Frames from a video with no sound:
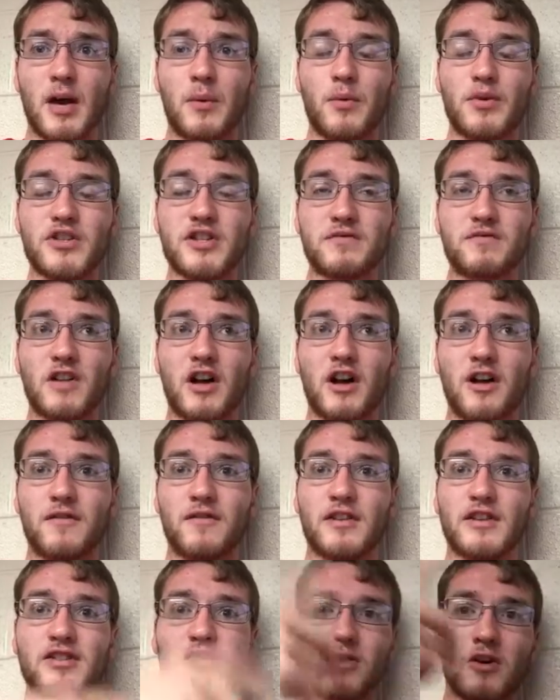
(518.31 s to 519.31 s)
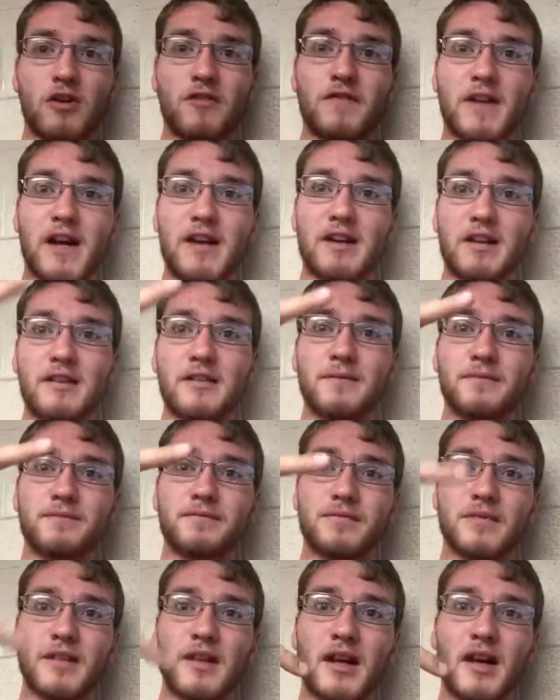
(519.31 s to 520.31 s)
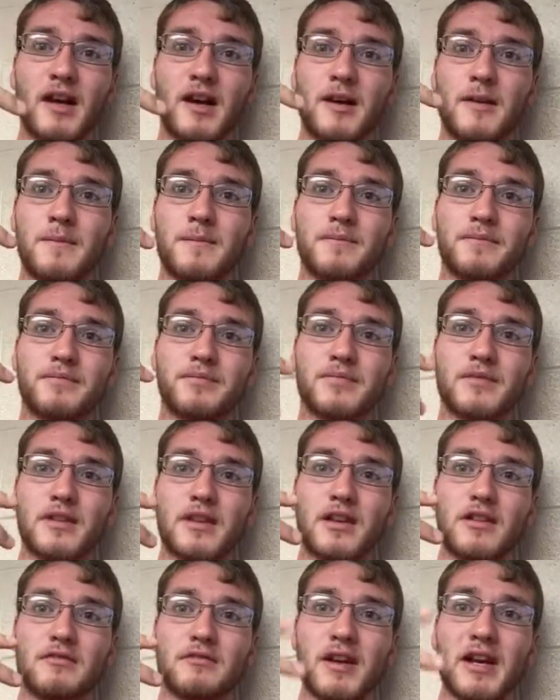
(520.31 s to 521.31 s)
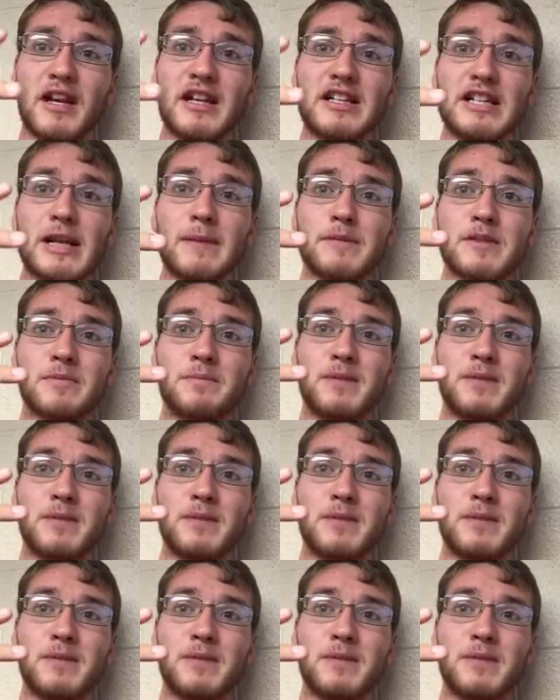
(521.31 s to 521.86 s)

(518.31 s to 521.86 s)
which involve sword fighting, writing tips,